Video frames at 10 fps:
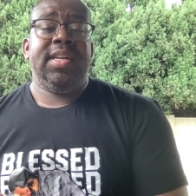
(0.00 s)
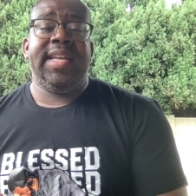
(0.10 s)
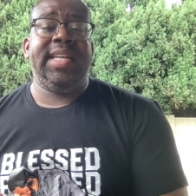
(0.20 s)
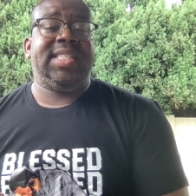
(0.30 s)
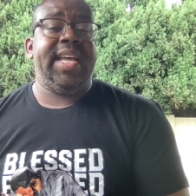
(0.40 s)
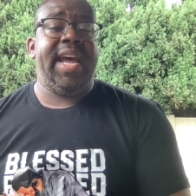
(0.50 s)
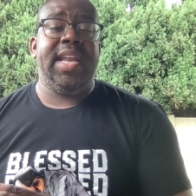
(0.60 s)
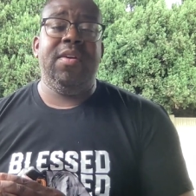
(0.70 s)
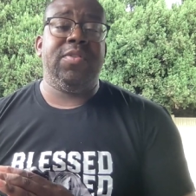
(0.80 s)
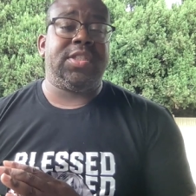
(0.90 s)
They
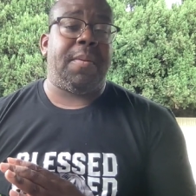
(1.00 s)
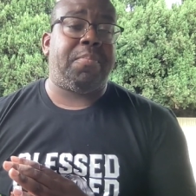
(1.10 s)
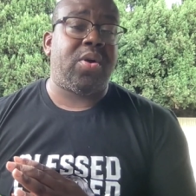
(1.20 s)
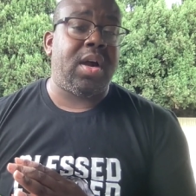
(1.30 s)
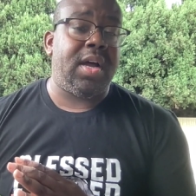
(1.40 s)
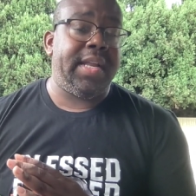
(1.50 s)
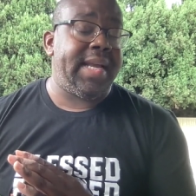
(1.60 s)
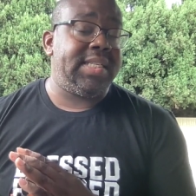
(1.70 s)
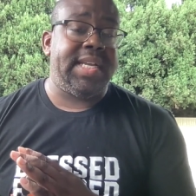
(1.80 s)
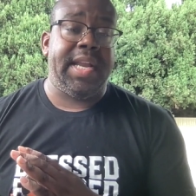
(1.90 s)
said he was the problem.
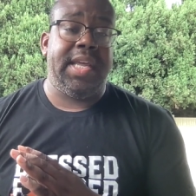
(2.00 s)
They